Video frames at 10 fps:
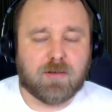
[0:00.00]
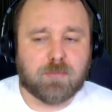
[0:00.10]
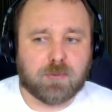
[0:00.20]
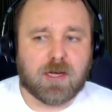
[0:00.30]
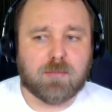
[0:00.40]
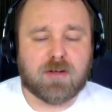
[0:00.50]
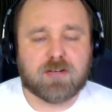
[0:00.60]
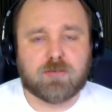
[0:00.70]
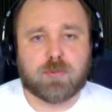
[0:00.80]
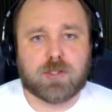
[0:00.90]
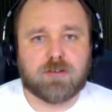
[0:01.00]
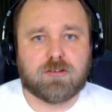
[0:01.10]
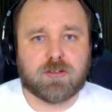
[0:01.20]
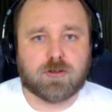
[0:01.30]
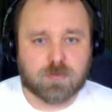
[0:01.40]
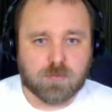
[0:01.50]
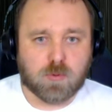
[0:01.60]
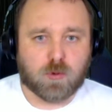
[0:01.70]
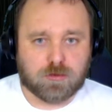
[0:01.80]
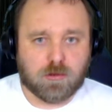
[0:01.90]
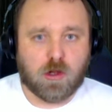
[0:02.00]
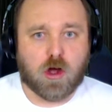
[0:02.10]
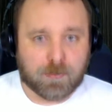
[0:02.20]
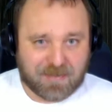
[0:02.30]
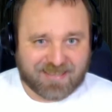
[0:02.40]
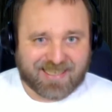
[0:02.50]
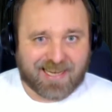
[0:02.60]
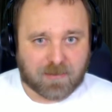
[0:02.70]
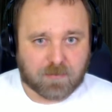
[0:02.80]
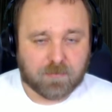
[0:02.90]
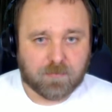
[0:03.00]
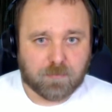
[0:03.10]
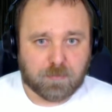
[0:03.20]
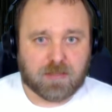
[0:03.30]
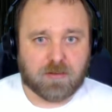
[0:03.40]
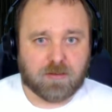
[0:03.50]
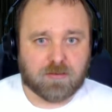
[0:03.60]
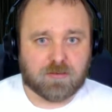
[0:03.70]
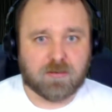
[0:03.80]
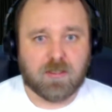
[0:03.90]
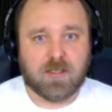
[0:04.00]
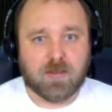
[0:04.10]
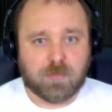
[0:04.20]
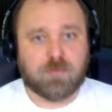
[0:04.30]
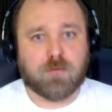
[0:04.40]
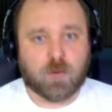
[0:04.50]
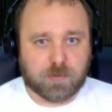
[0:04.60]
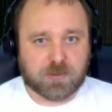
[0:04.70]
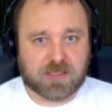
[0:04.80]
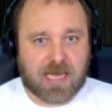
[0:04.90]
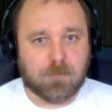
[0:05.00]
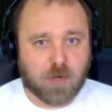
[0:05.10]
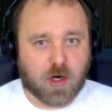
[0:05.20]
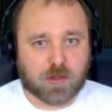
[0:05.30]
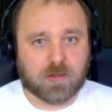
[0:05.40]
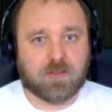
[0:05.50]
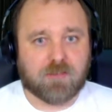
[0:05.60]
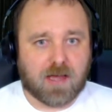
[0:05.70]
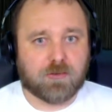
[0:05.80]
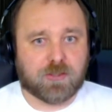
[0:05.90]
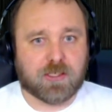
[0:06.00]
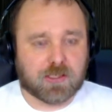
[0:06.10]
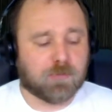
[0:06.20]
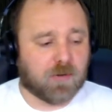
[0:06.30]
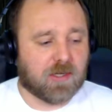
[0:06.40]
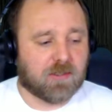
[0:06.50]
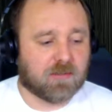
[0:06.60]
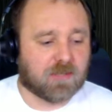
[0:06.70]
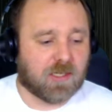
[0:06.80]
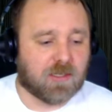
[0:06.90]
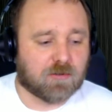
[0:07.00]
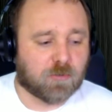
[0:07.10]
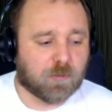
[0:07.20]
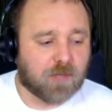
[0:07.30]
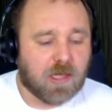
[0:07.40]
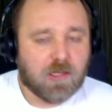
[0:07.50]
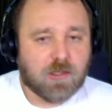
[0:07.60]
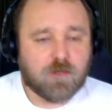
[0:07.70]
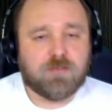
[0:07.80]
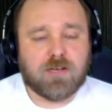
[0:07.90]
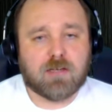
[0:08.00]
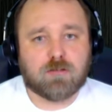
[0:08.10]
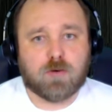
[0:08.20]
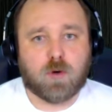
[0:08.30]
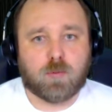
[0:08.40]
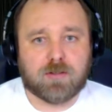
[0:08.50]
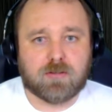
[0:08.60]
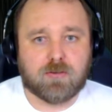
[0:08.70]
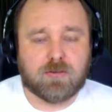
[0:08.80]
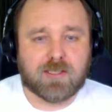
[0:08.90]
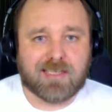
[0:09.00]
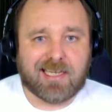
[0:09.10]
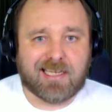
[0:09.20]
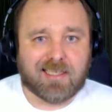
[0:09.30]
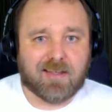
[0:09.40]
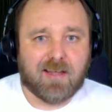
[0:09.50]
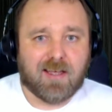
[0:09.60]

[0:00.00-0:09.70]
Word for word: pretty much everyone considers Moore's Law to be dead. Because before there was that model of how things upgraded this, that, and this. You fast forward to today,